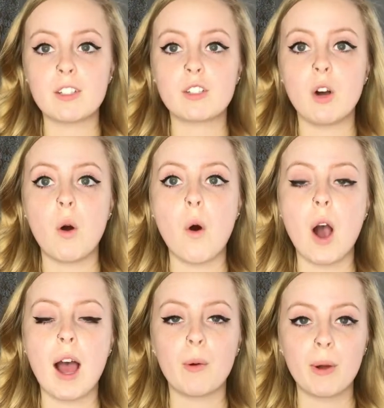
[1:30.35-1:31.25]
So
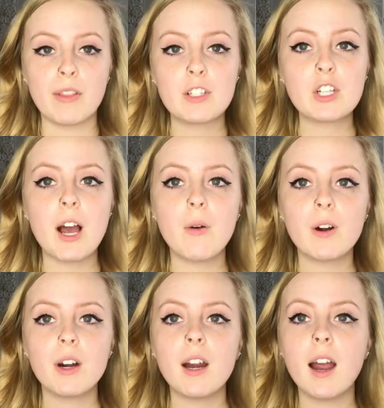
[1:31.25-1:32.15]
I went in the
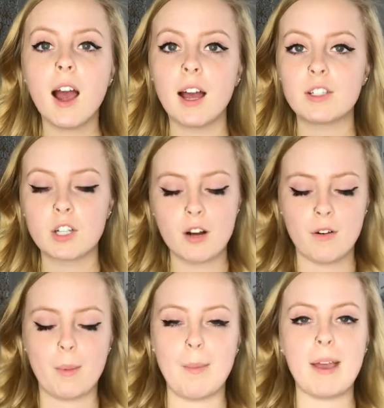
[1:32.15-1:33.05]
shower, I took off
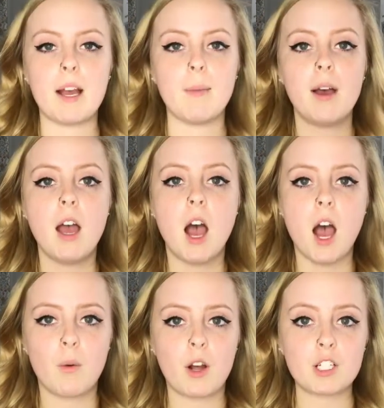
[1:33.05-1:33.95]
all my makeup,
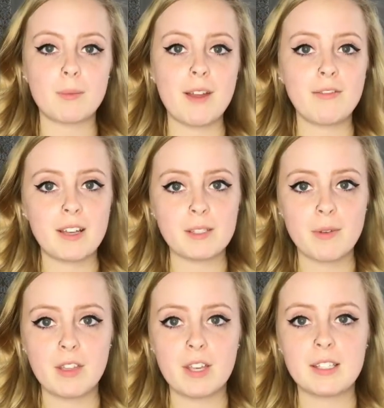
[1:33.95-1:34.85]
I washed my face
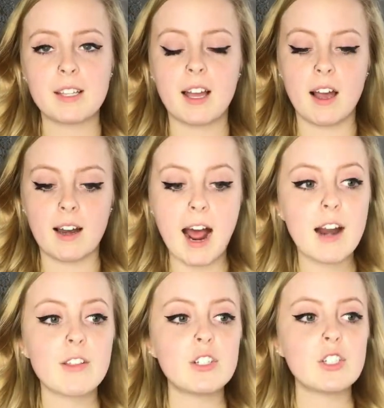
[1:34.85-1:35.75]
with this, I got
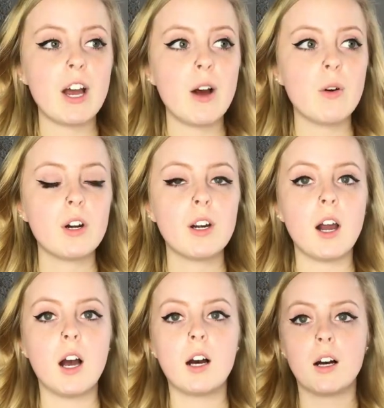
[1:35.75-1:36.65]
out of the shower,
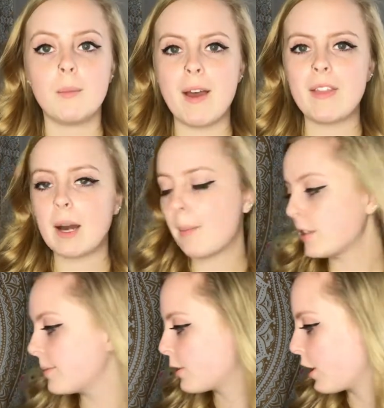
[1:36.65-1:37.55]
um, and then I
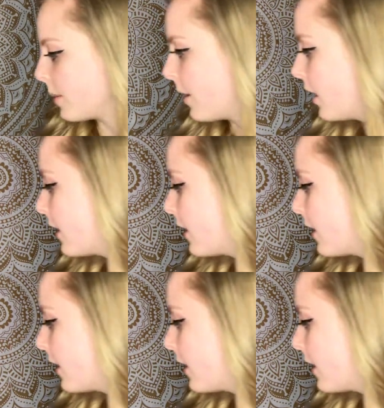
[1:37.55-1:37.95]
put some cream on